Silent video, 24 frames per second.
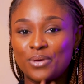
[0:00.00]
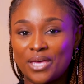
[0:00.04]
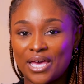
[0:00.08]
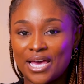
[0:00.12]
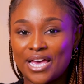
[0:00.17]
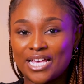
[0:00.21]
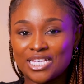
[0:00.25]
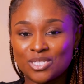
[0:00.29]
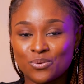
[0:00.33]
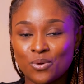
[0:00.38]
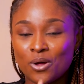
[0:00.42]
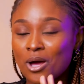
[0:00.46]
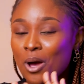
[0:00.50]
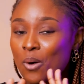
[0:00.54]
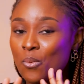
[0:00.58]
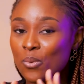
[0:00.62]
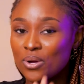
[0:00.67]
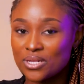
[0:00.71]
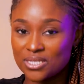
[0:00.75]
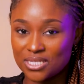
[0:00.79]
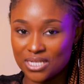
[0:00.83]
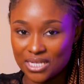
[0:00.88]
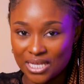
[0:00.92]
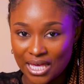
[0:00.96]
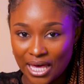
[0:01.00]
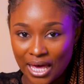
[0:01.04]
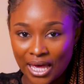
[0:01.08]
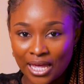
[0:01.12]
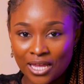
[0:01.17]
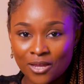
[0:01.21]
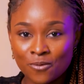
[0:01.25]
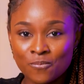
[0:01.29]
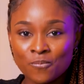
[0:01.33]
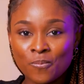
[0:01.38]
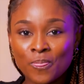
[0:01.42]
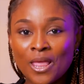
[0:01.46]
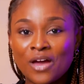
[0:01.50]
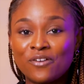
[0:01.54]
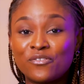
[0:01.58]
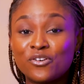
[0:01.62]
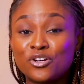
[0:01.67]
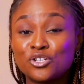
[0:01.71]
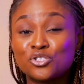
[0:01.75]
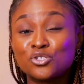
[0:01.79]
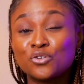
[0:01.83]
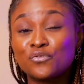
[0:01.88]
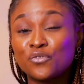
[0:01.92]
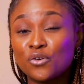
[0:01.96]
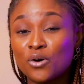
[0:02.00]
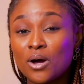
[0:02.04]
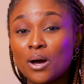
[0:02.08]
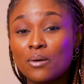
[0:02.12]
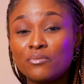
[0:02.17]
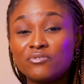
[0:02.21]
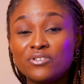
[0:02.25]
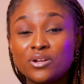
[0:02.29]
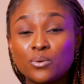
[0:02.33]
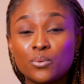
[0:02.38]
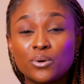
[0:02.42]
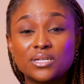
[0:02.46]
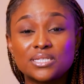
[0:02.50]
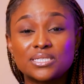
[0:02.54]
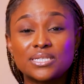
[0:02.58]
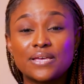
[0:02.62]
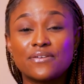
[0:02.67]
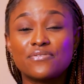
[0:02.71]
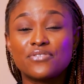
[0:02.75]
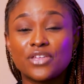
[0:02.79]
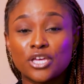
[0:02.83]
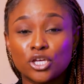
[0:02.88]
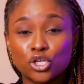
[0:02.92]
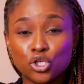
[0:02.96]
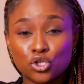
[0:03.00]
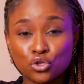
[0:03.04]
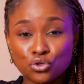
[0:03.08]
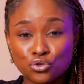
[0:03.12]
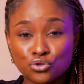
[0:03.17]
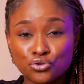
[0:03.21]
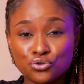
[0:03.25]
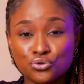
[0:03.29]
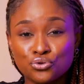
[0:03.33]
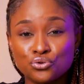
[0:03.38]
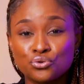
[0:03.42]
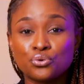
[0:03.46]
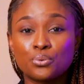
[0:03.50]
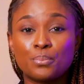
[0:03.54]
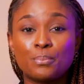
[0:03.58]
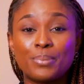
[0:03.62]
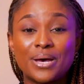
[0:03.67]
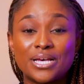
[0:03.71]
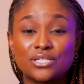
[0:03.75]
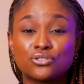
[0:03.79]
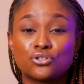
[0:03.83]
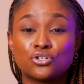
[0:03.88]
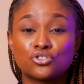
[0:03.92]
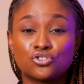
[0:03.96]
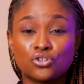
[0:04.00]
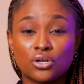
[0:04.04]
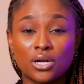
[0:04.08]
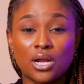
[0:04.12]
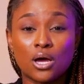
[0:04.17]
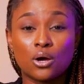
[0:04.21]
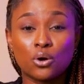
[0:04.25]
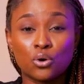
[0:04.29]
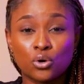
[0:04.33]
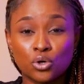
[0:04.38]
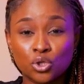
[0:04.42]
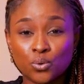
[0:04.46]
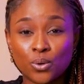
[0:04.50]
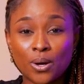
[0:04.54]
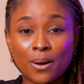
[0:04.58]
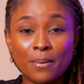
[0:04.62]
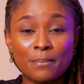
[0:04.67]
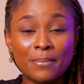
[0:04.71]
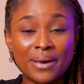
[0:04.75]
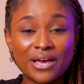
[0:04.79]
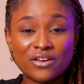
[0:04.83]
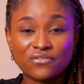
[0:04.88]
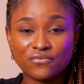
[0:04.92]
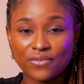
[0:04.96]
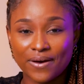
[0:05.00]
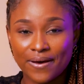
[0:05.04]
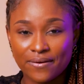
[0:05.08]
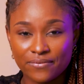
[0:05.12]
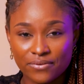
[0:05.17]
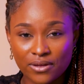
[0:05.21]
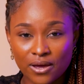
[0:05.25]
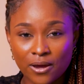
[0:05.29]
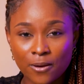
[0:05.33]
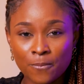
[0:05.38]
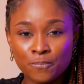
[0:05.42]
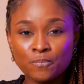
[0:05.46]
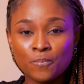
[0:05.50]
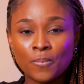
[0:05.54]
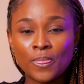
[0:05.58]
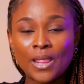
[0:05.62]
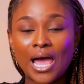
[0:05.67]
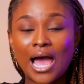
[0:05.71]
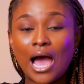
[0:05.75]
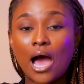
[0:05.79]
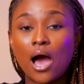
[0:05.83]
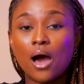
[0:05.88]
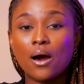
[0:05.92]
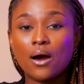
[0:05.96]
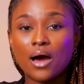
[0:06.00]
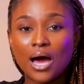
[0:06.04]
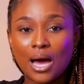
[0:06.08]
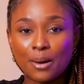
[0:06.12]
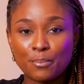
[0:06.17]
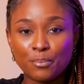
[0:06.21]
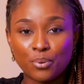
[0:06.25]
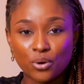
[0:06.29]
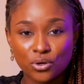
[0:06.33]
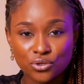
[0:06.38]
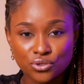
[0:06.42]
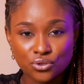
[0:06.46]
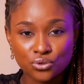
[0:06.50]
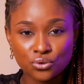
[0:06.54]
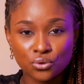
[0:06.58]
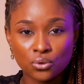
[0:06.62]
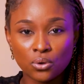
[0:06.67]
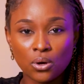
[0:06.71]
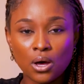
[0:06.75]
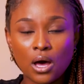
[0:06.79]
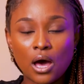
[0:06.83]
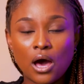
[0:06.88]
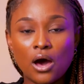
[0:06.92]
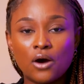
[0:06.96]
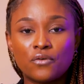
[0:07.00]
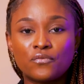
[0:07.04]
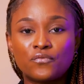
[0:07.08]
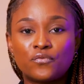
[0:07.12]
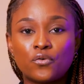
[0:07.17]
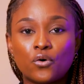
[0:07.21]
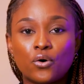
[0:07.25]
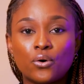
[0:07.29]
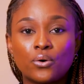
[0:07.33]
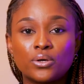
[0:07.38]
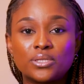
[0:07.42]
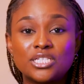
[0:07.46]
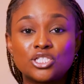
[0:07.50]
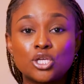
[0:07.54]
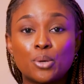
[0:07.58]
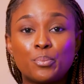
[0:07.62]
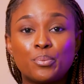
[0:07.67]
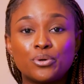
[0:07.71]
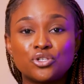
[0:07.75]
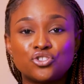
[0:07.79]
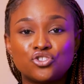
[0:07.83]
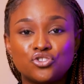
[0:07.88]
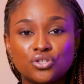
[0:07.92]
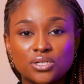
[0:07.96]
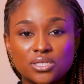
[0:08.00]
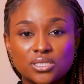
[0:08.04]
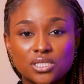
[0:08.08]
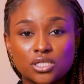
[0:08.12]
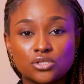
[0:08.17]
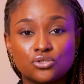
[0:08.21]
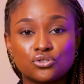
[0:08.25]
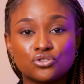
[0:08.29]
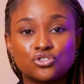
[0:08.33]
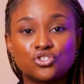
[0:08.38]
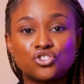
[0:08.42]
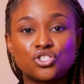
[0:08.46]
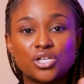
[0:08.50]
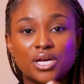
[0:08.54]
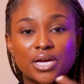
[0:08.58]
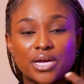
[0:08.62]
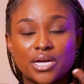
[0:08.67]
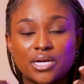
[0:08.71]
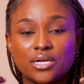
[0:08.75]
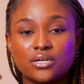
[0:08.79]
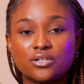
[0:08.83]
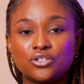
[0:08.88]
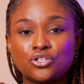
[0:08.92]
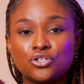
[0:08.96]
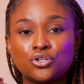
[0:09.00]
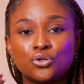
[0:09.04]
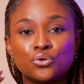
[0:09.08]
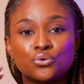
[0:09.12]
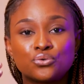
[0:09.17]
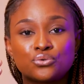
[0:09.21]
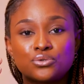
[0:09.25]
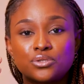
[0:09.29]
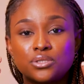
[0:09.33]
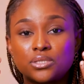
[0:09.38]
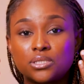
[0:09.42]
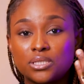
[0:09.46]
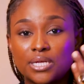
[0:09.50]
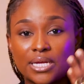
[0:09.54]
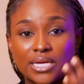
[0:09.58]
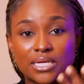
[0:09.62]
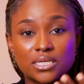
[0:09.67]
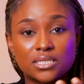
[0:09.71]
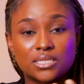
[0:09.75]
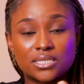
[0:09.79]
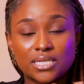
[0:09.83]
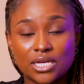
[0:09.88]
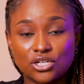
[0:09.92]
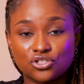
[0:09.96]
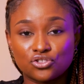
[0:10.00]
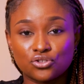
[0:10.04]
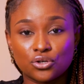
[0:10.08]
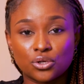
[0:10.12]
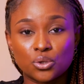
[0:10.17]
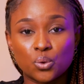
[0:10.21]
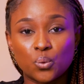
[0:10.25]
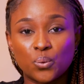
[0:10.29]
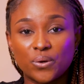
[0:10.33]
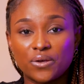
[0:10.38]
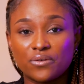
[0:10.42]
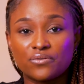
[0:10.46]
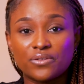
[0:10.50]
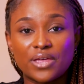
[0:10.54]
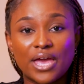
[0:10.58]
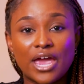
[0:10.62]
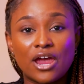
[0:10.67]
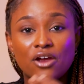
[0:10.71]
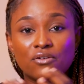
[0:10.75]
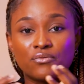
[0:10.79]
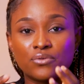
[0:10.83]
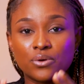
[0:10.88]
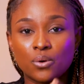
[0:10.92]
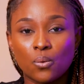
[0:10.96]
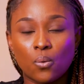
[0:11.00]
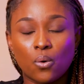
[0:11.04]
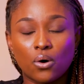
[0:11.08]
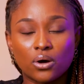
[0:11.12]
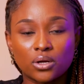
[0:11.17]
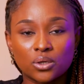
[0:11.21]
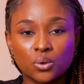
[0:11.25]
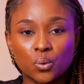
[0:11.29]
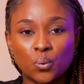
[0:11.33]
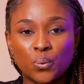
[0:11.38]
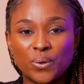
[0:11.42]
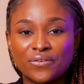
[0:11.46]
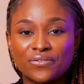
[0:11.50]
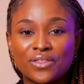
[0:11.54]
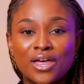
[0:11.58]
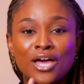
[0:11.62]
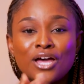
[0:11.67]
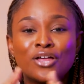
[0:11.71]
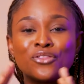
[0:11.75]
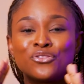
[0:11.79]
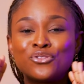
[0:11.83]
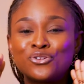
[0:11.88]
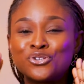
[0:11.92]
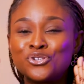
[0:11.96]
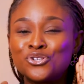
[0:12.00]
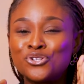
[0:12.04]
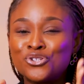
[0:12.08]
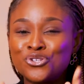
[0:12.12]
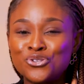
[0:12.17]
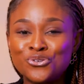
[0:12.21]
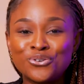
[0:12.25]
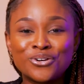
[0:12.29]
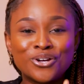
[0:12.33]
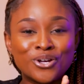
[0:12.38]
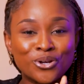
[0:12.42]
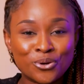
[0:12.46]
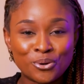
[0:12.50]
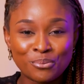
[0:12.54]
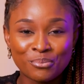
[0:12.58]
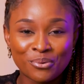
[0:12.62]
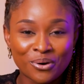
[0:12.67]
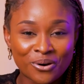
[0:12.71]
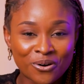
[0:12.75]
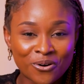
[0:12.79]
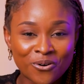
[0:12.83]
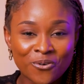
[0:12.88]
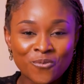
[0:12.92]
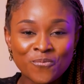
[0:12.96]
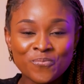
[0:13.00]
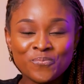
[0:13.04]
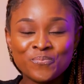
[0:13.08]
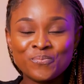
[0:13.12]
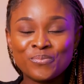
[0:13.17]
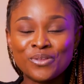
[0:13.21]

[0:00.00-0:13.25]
PS. Welcome once again. First of all, I really want to say thank you to Pastor Shola Okodwa, my father, our apostle, for this opportunity to share, you know, today's session with everyone, with the new global.